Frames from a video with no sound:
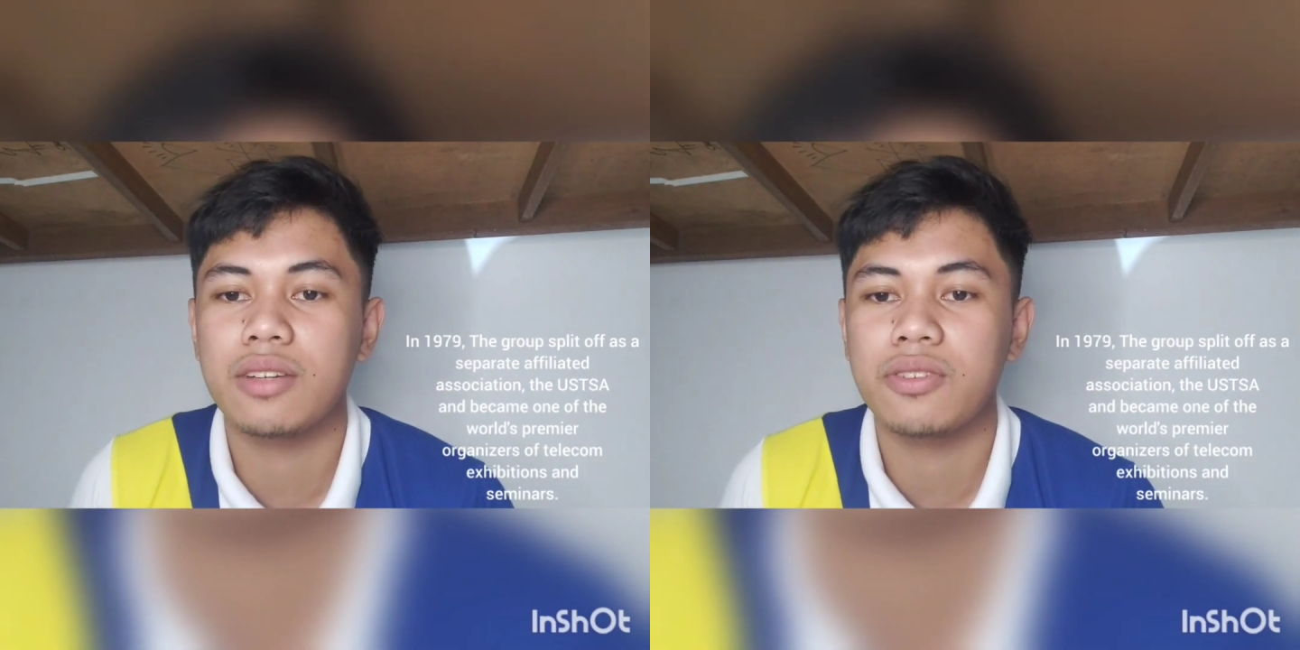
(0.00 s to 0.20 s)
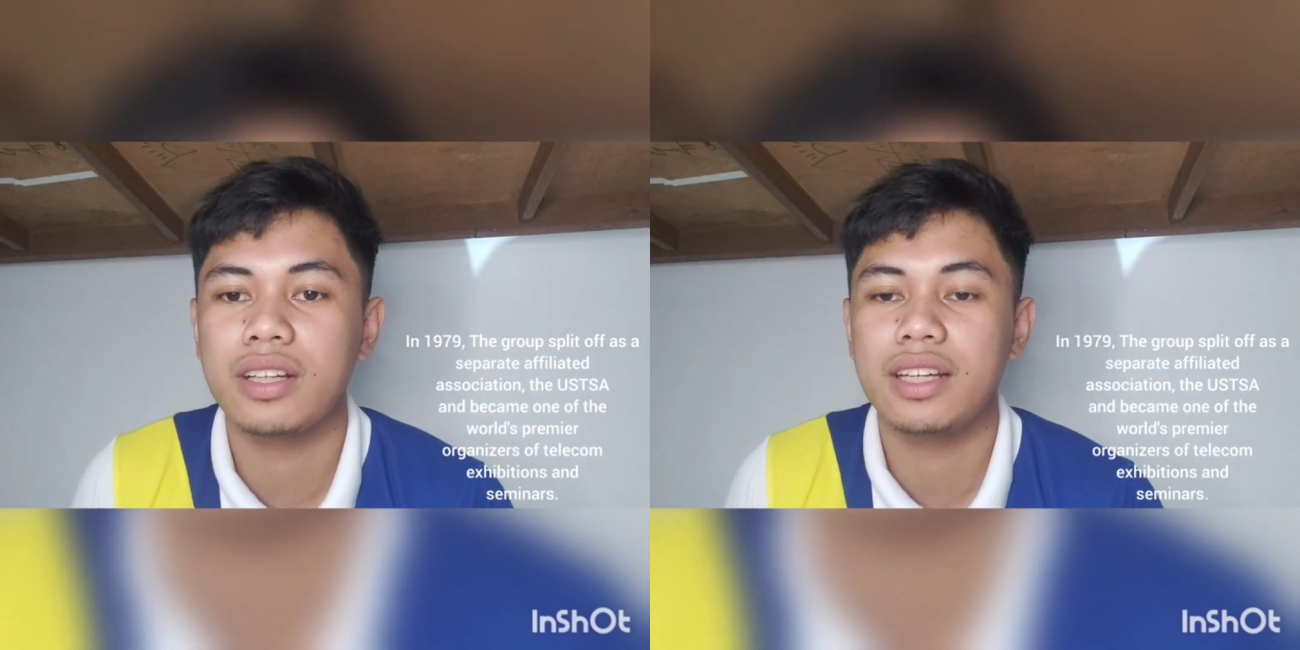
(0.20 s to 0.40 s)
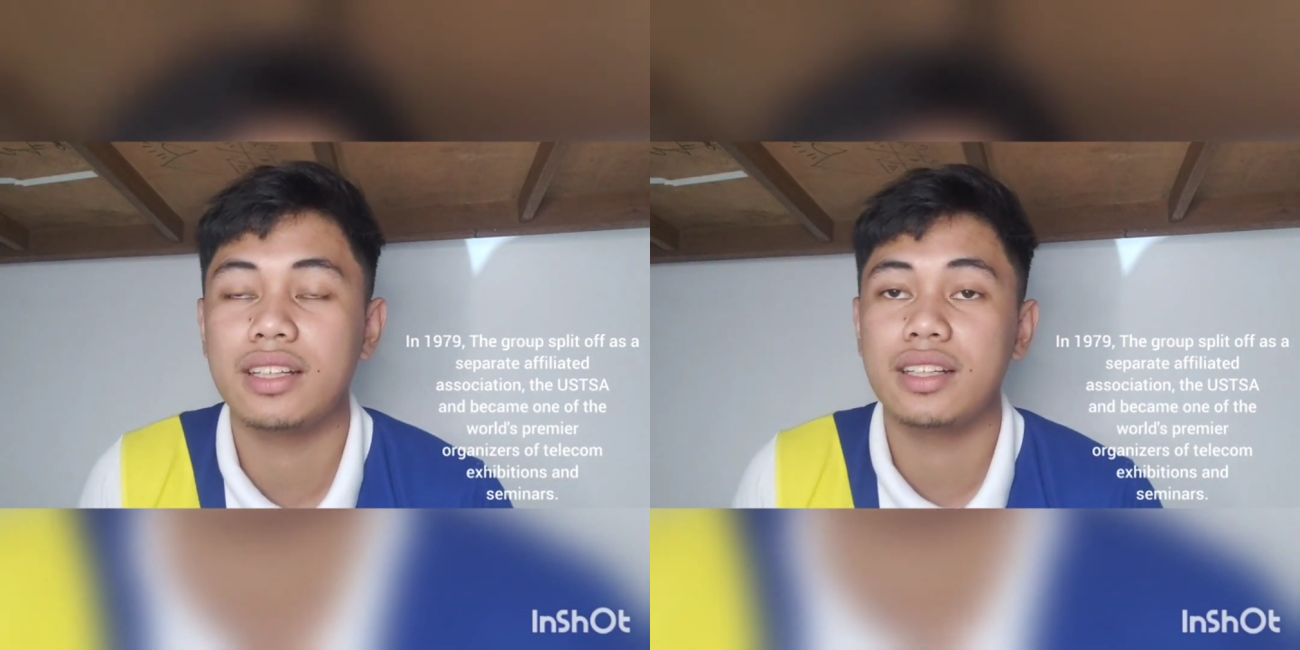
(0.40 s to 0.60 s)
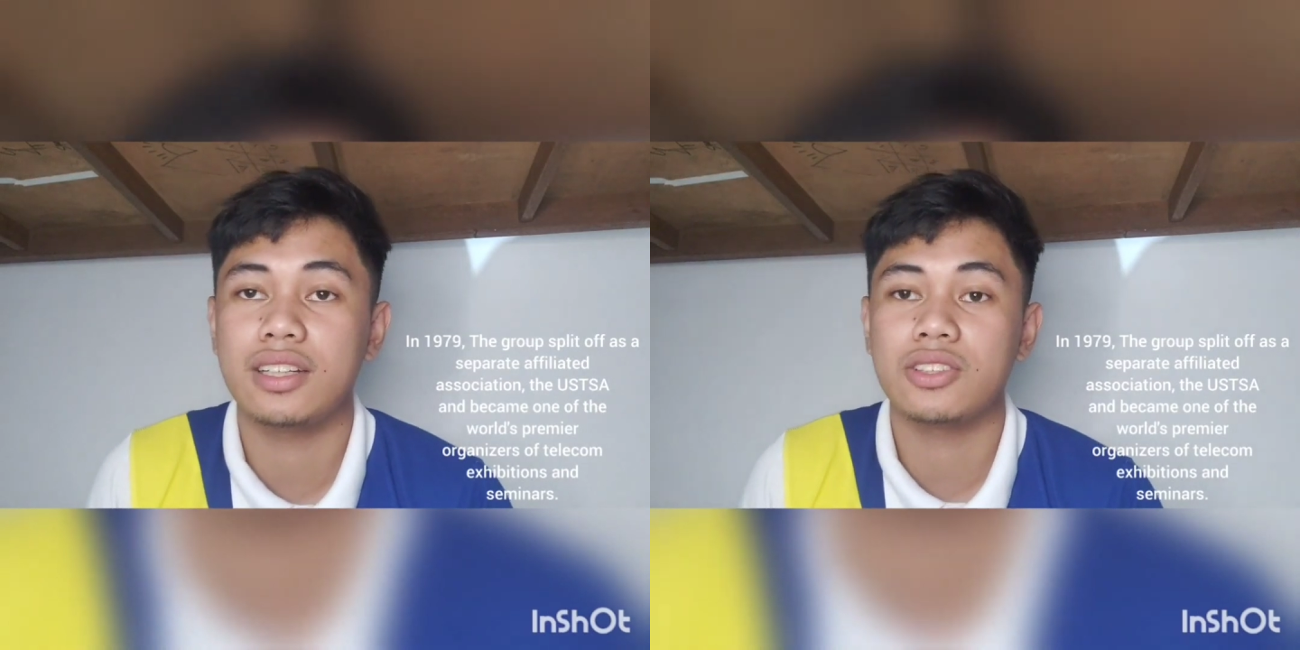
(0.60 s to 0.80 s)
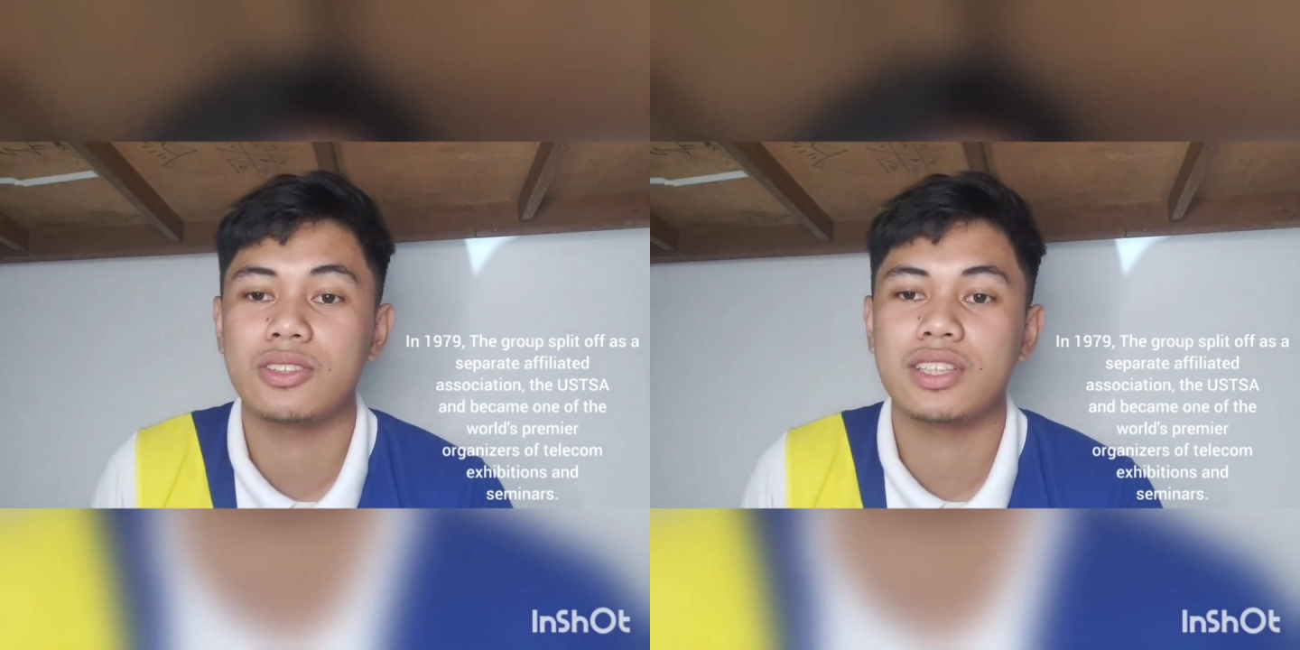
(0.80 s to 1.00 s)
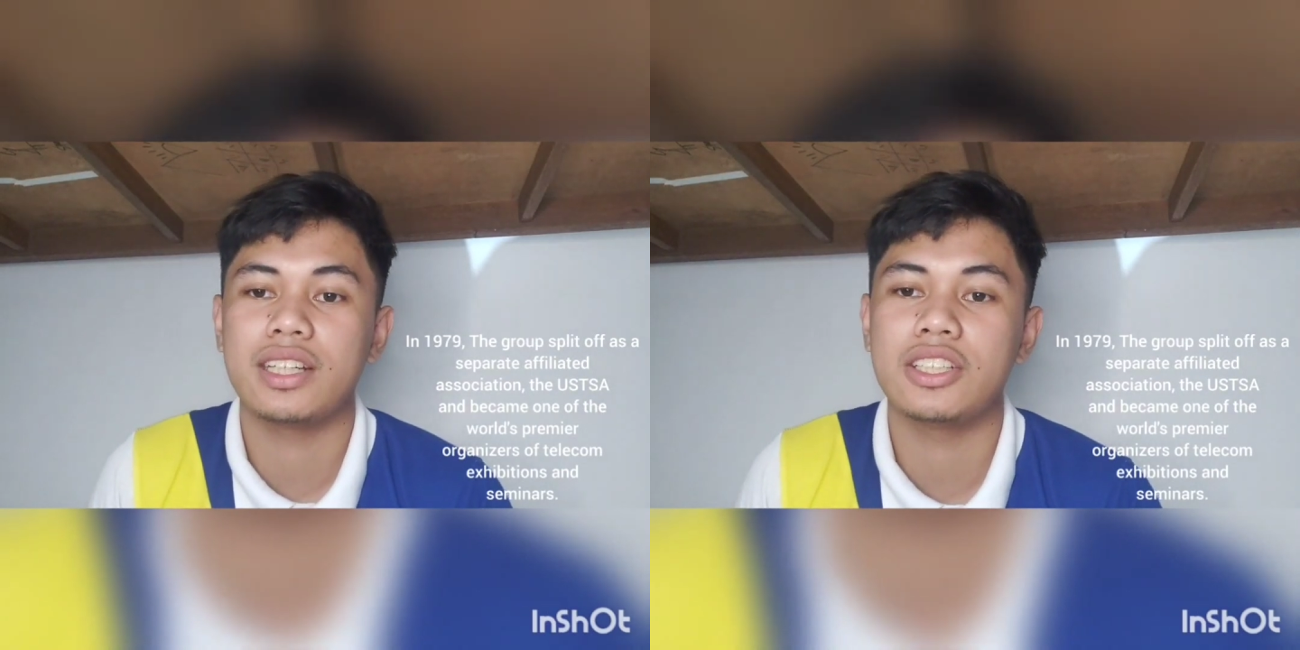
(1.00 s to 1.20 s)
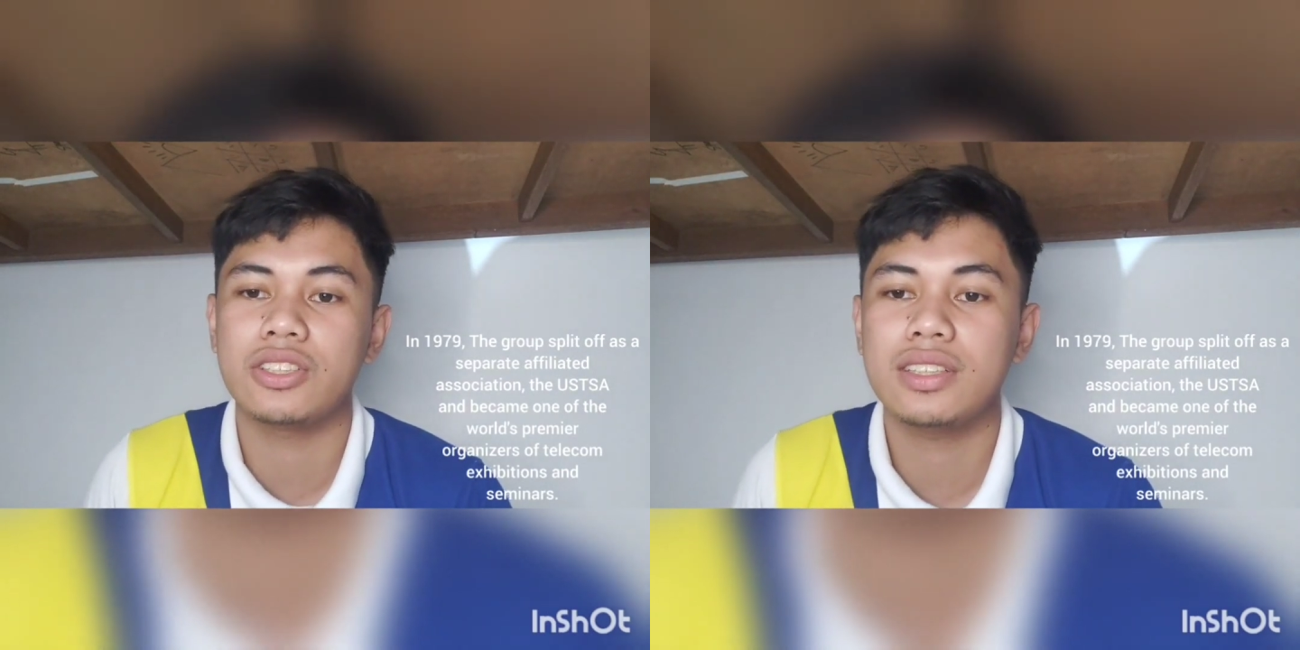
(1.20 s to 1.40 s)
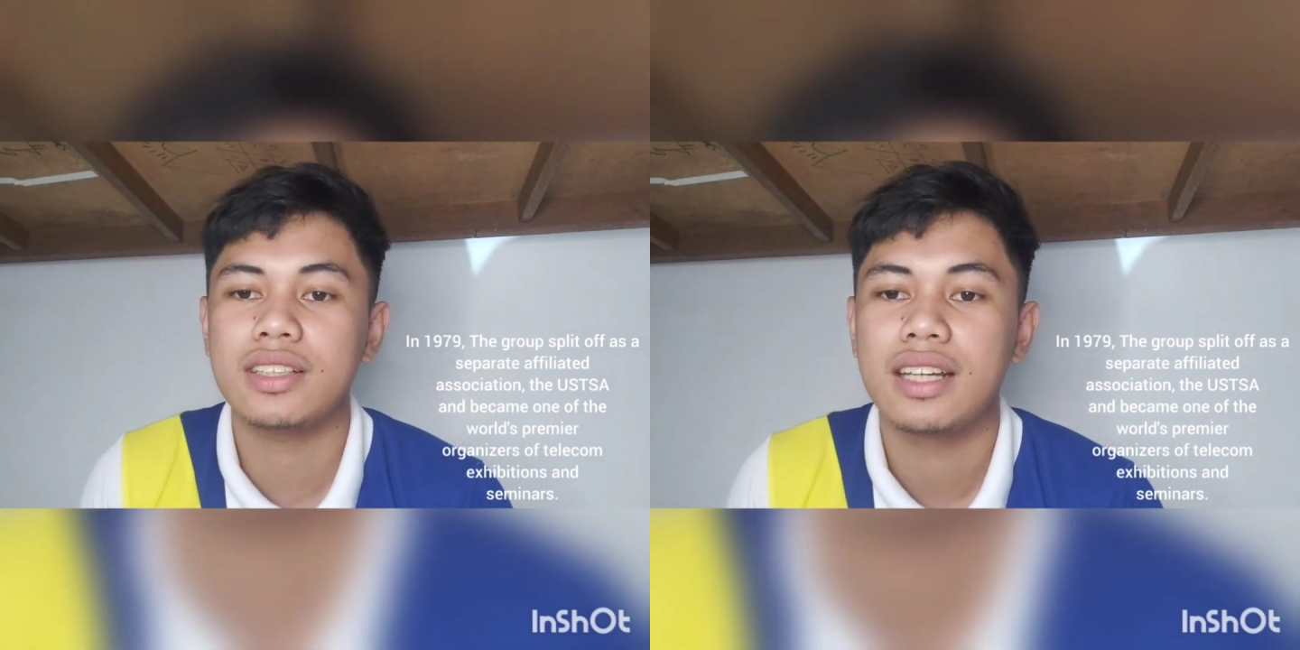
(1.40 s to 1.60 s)
affiliated
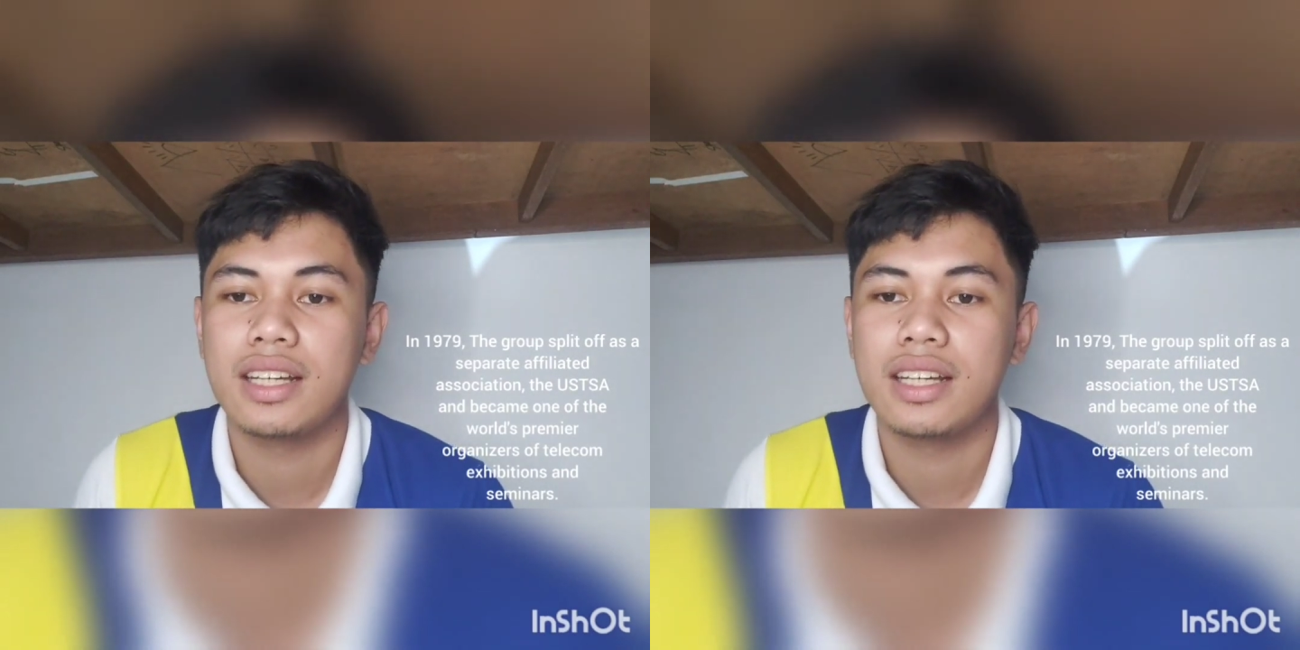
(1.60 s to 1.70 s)
association.